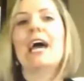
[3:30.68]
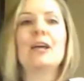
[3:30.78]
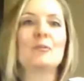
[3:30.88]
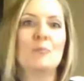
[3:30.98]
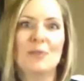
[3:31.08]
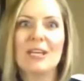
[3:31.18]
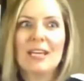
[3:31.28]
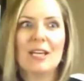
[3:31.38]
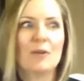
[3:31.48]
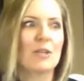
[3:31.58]
and
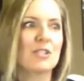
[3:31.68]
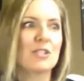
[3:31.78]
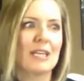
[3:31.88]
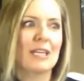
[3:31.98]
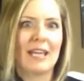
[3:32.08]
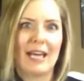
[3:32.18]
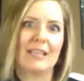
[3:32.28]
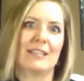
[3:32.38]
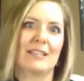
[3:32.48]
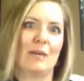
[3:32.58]
B, once we
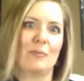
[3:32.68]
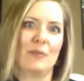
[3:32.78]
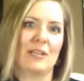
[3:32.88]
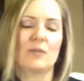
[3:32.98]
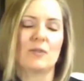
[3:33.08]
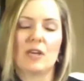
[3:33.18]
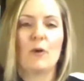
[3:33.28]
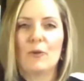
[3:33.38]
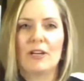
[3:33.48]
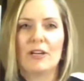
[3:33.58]
get to that place we
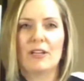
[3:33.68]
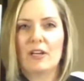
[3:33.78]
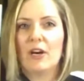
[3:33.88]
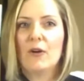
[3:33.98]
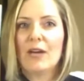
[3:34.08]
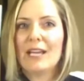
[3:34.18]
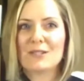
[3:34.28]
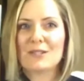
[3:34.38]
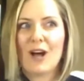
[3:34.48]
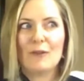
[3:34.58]
thought we wanted to go,
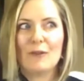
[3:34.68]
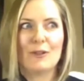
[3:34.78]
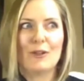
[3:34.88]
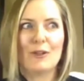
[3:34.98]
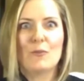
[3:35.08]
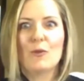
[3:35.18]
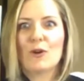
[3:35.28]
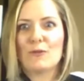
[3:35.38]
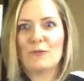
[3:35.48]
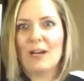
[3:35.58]
it's often no
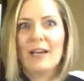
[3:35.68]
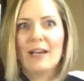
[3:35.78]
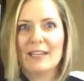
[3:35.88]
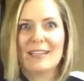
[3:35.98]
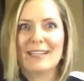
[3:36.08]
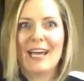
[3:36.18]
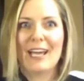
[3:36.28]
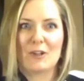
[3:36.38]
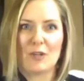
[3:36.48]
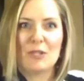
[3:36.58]
more fun than
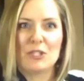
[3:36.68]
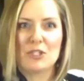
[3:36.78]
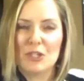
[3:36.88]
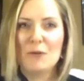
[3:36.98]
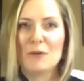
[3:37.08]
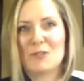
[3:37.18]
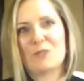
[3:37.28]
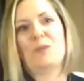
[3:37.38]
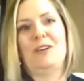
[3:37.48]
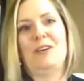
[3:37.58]
that crummy journey we've
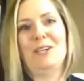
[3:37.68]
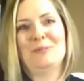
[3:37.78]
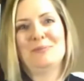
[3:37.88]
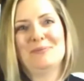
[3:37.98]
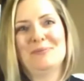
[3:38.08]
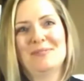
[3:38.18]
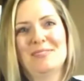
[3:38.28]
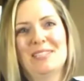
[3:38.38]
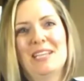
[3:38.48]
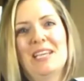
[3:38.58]
just been on.
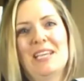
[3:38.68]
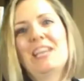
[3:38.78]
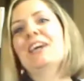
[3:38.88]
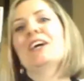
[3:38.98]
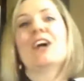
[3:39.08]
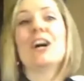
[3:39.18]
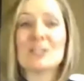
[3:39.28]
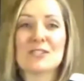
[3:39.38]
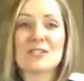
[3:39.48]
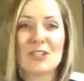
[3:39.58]

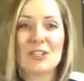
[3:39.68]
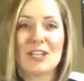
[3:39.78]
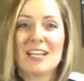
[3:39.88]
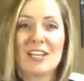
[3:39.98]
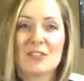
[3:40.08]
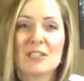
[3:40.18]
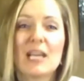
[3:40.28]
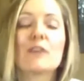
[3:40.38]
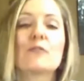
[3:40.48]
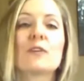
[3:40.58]
Consciously creating your
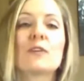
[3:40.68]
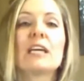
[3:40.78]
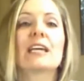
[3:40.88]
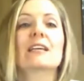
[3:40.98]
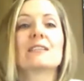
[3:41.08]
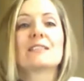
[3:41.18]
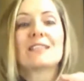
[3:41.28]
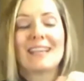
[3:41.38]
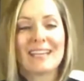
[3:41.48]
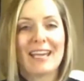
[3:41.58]
life
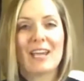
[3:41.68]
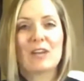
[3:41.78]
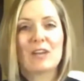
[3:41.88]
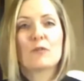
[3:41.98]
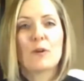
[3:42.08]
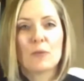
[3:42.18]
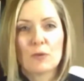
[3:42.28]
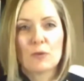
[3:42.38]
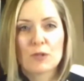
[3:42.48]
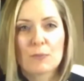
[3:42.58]
is, again, from